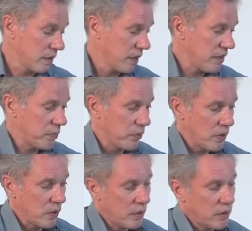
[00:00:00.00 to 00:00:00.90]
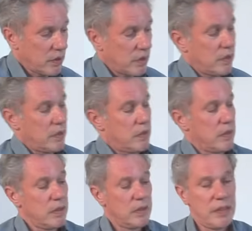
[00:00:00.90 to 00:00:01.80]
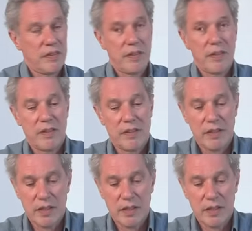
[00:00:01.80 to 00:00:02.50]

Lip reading: This book, this is